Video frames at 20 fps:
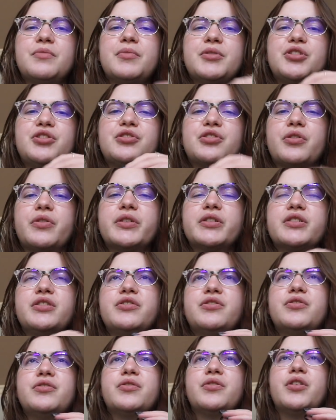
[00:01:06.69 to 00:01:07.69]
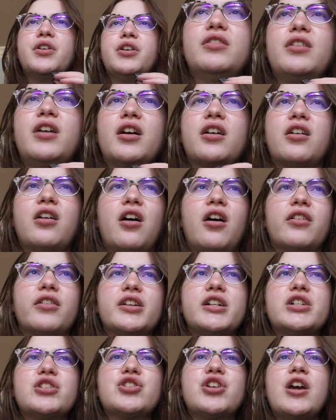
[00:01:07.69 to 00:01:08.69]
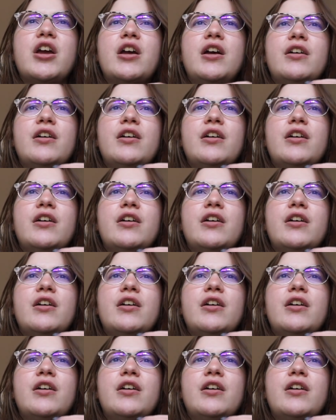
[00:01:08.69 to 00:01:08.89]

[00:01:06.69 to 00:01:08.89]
but she's going to a college